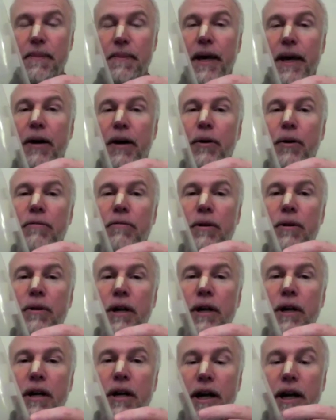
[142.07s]
However,
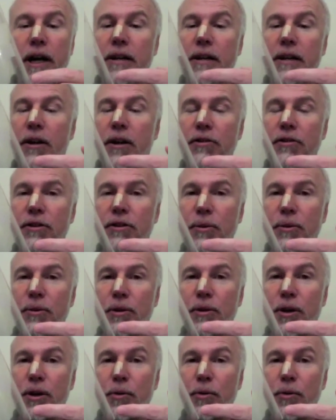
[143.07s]
I can also
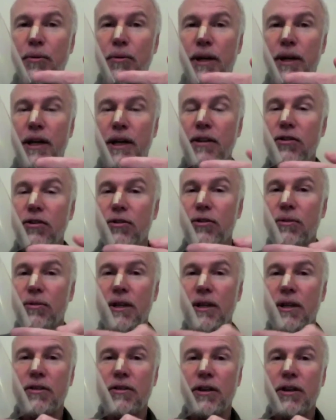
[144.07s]
go into
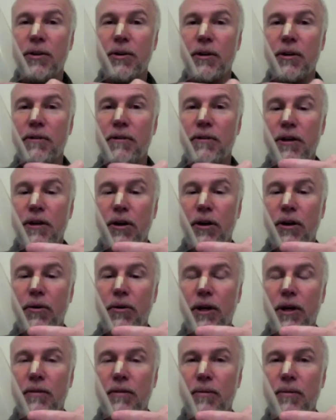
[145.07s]
the interior of the
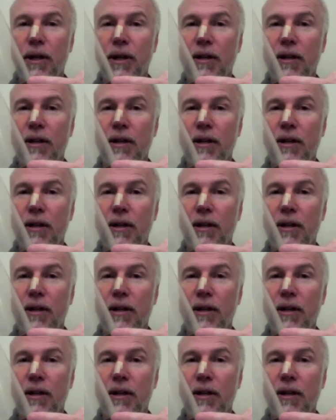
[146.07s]
cone, and the,